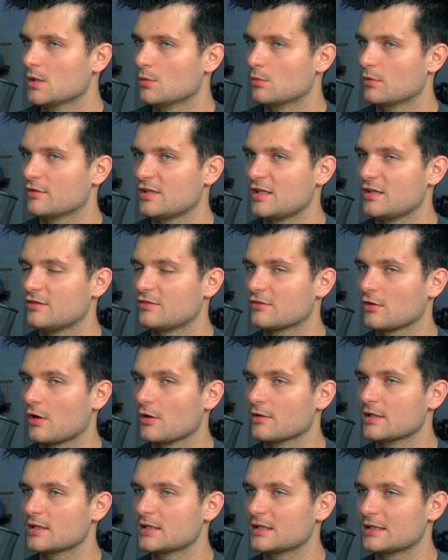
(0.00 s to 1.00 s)
was he
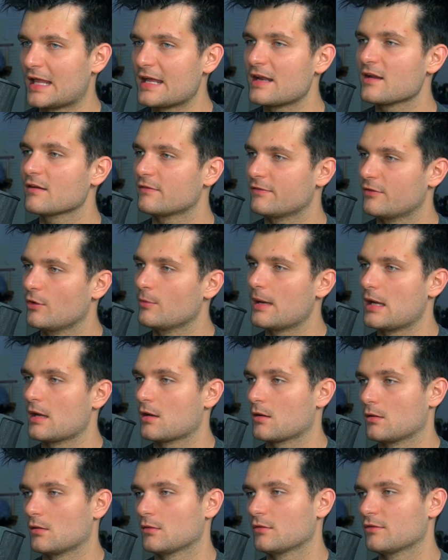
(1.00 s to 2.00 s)
started letting
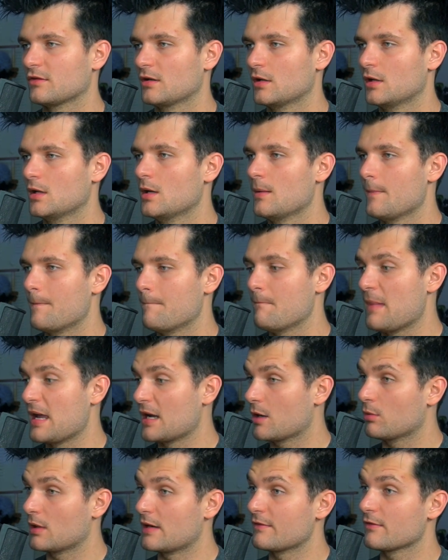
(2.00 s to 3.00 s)
filmmakers
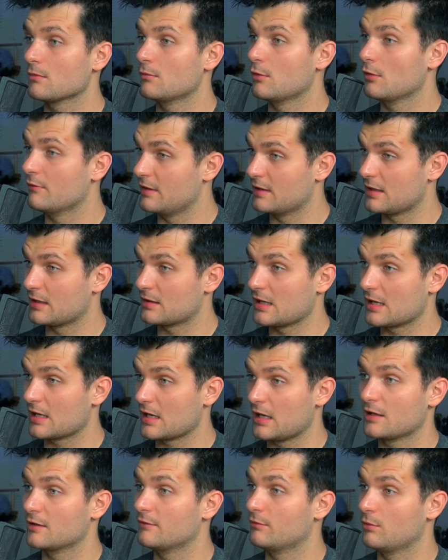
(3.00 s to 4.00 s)
make whatever movie that they
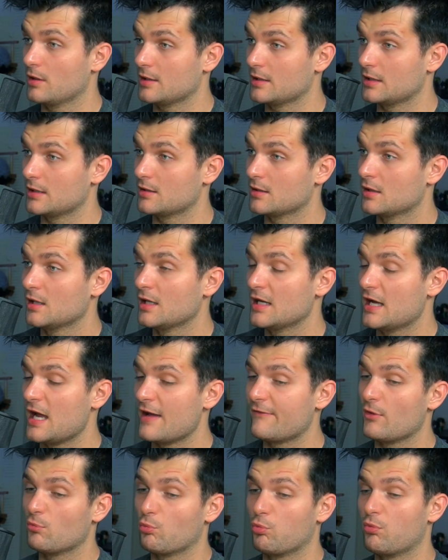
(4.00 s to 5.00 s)
kind of wanted.
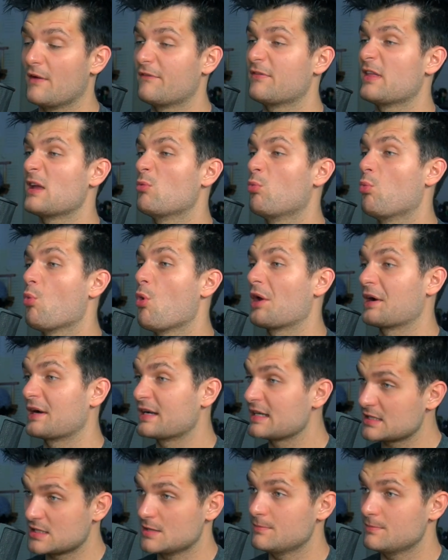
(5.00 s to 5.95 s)
Mm-hmm. If they wanted it to